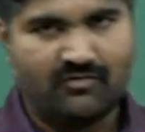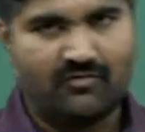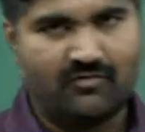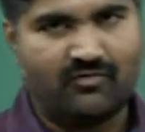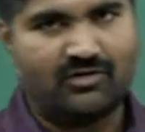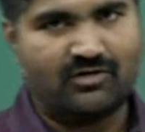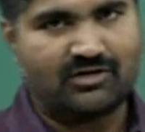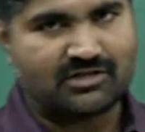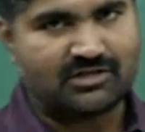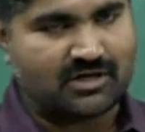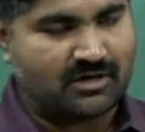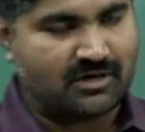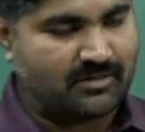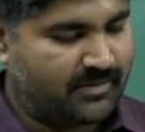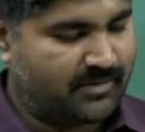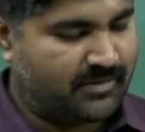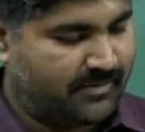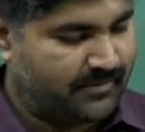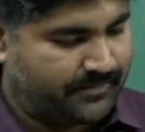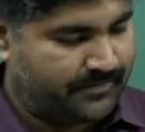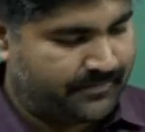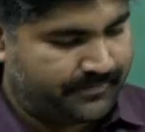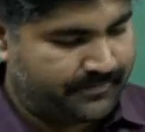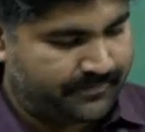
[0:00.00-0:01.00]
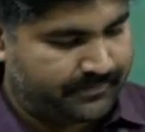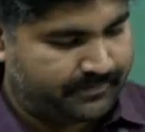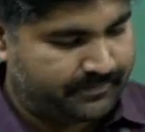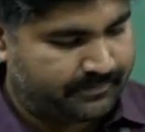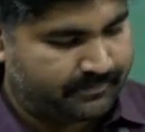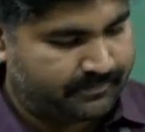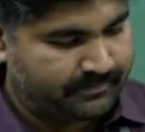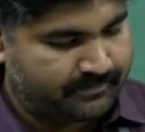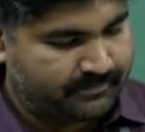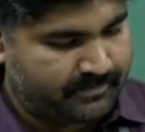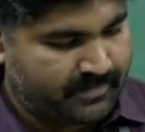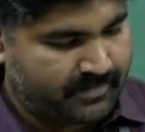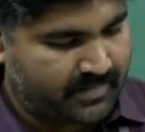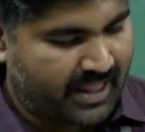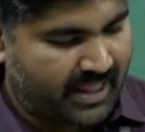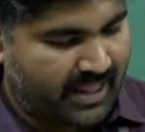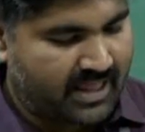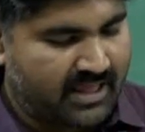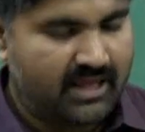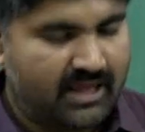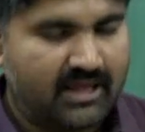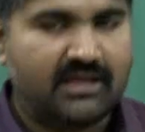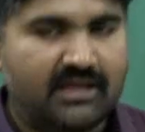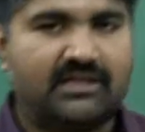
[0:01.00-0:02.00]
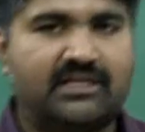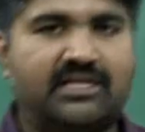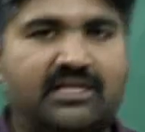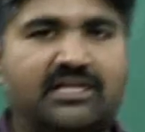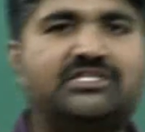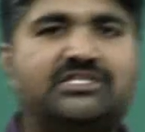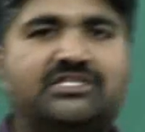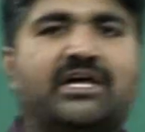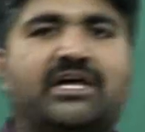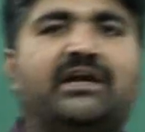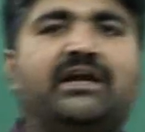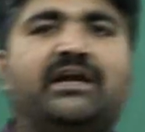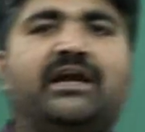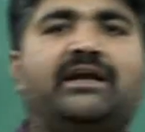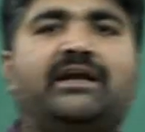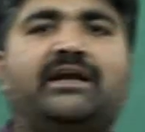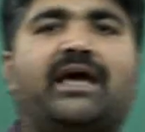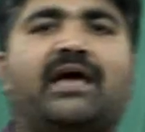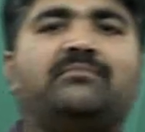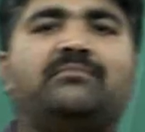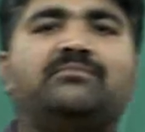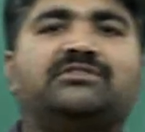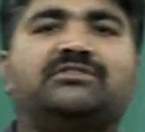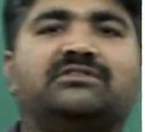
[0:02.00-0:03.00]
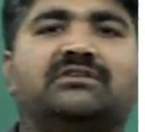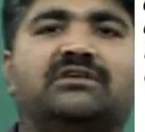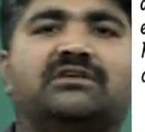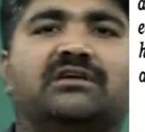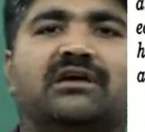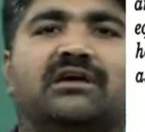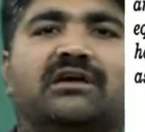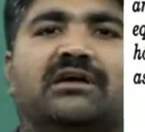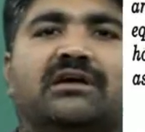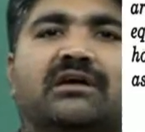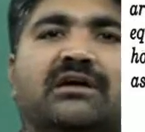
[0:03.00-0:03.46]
full stop. The journey times